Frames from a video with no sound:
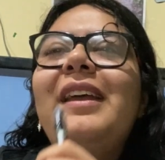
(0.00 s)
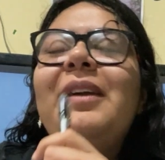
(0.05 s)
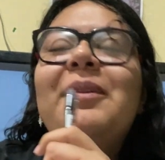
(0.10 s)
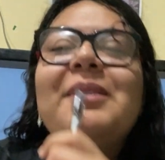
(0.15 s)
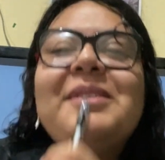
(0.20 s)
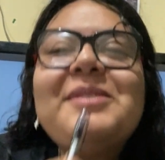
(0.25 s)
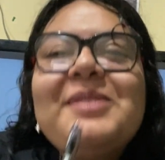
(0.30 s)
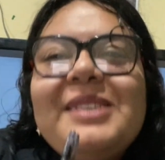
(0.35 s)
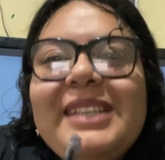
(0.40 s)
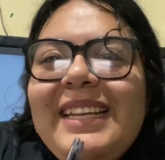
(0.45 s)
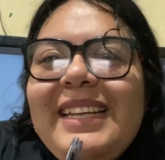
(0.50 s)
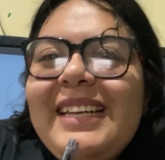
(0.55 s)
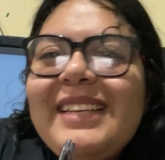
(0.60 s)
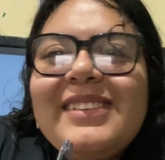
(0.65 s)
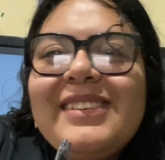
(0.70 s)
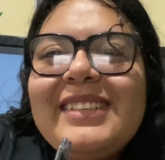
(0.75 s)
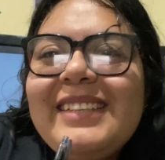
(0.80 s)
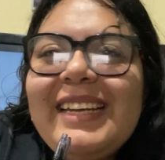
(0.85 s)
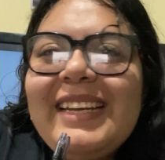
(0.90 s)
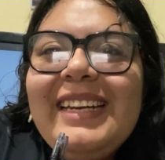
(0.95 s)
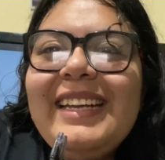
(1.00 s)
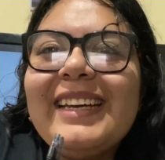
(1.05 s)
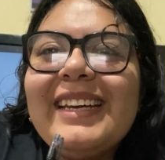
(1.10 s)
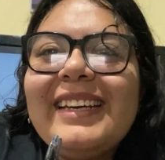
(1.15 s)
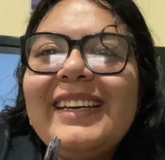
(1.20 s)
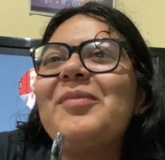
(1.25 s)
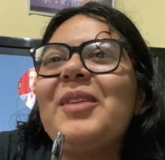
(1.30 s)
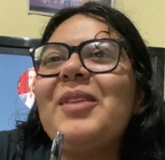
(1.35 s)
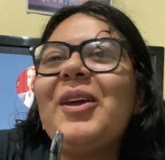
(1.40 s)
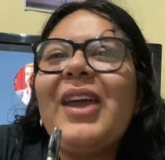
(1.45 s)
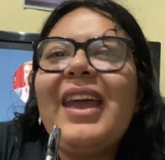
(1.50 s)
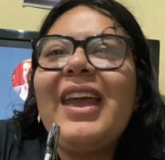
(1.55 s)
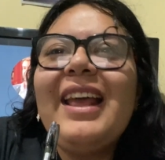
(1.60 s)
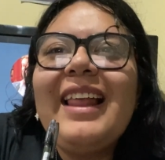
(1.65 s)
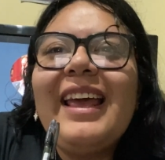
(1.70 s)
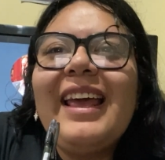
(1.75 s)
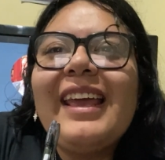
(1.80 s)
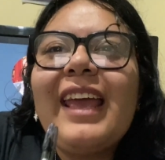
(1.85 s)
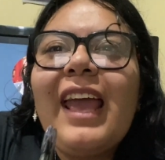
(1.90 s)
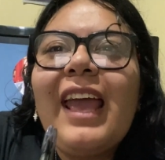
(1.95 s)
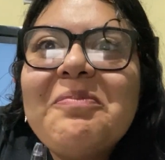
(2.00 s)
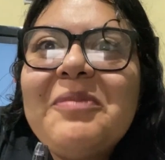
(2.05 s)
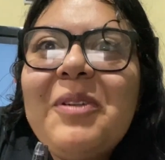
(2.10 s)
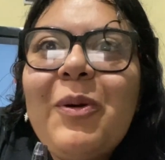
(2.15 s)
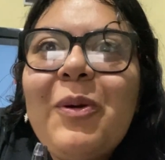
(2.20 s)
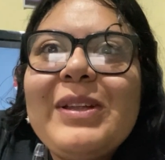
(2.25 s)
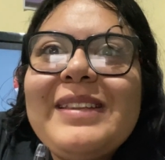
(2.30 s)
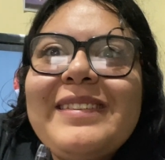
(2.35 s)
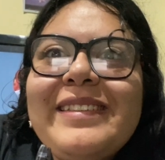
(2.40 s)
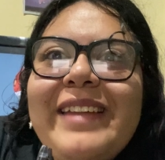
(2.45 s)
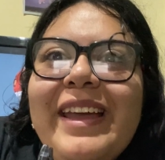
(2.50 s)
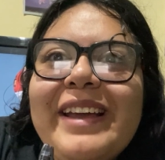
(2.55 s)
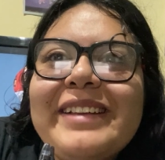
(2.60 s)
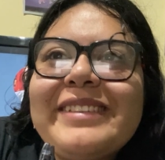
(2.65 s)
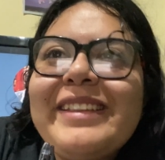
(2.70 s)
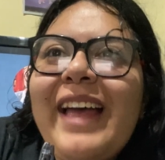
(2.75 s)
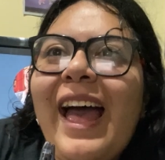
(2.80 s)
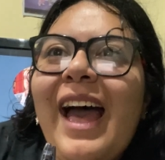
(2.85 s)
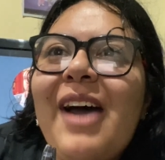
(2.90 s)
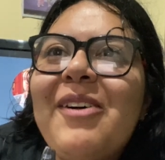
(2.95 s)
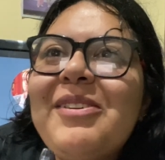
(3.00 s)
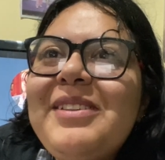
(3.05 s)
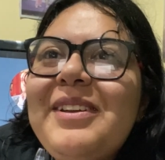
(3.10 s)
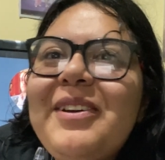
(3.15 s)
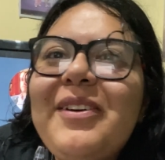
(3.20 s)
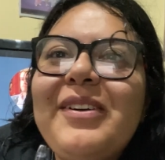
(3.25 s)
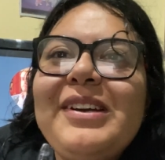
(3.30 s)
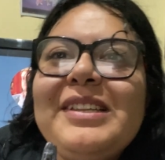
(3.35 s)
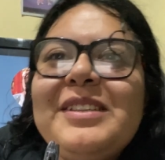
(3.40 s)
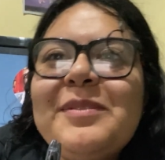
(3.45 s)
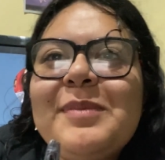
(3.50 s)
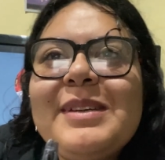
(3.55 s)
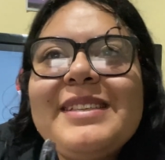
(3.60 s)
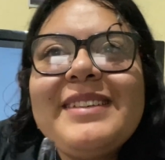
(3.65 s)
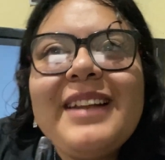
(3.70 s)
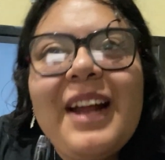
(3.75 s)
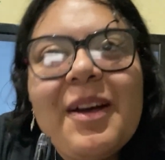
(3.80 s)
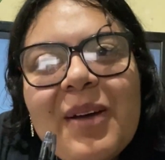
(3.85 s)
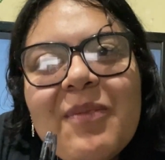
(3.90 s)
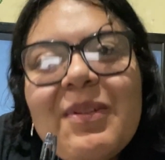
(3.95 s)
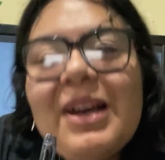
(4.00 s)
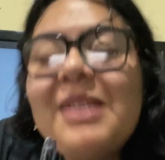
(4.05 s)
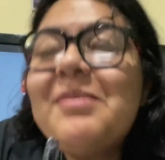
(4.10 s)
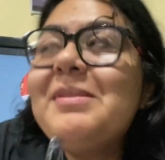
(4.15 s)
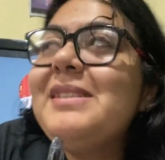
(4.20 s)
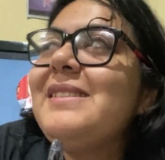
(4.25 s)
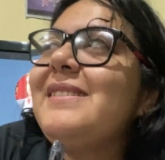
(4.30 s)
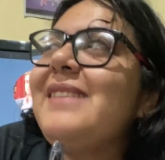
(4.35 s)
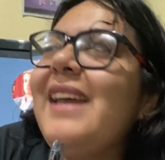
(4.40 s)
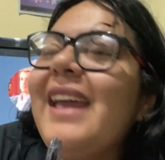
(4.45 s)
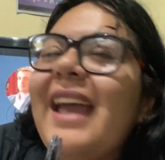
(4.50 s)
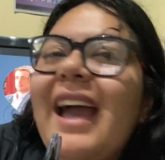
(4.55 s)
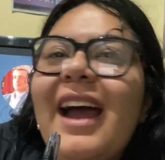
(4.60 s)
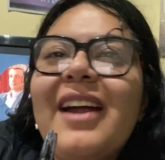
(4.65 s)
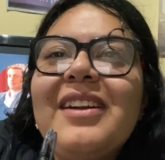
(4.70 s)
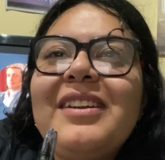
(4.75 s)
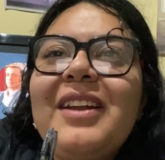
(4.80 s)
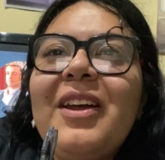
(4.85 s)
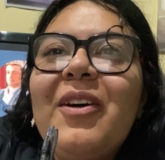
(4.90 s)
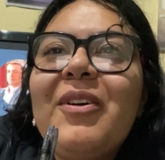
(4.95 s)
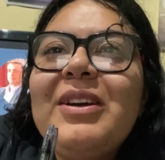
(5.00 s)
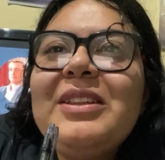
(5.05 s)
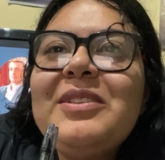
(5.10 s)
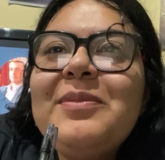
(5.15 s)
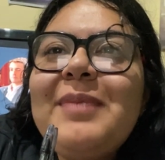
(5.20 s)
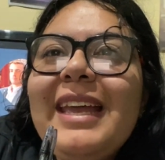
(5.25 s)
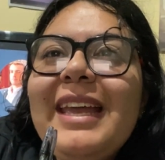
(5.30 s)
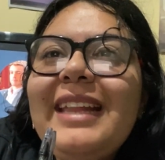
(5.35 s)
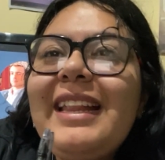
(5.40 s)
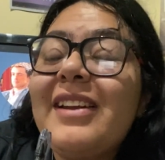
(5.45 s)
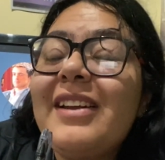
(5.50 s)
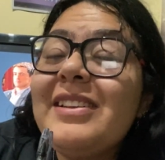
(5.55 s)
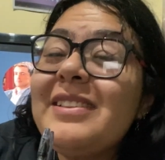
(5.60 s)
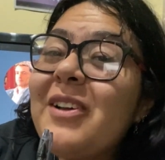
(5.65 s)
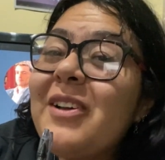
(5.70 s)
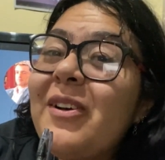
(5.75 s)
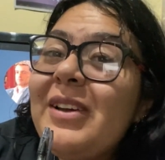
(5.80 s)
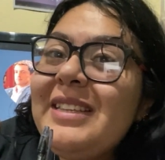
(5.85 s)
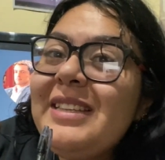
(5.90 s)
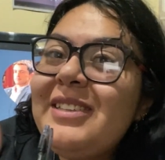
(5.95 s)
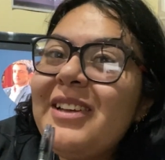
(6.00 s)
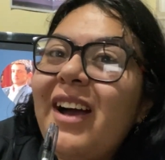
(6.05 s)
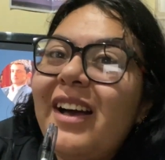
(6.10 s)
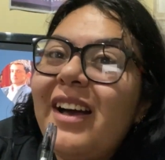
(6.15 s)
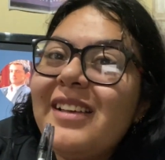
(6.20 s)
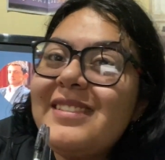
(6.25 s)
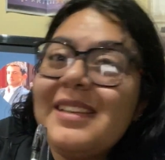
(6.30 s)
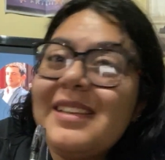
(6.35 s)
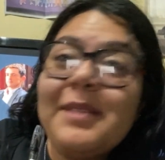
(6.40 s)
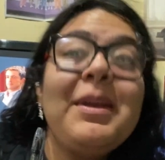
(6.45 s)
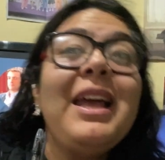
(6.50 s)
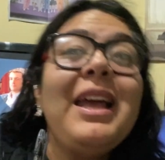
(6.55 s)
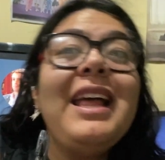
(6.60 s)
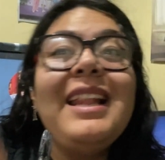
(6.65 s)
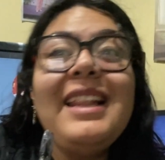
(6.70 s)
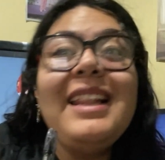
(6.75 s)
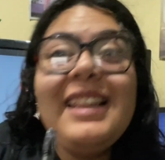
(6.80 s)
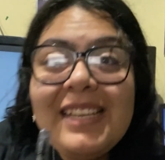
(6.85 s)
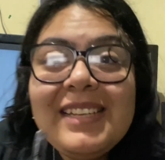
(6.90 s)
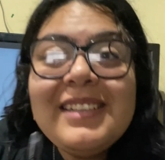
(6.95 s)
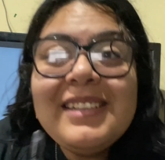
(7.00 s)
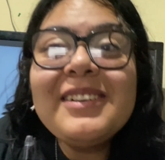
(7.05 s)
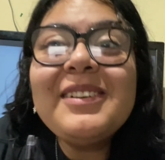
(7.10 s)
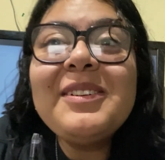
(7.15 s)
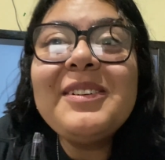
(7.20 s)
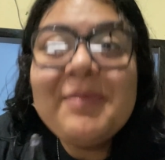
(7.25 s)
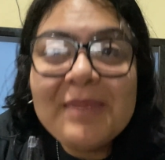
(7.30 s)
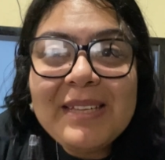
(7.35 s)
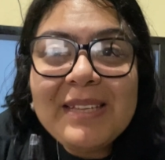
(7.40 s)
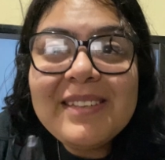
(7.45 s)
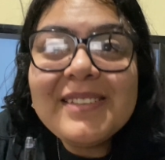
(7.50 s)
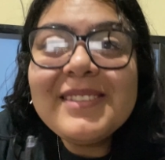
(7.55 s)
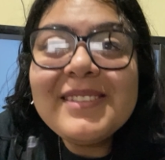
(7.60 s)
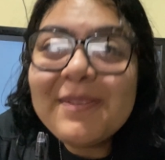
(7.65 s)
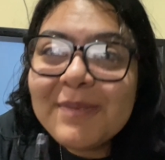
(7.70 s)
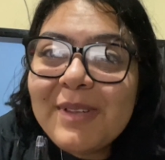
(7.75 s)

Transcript: was really entertaining. Okay, like, what's next? How are they going to mess it up? What mistake are they going to make that is going to cost them literal millions of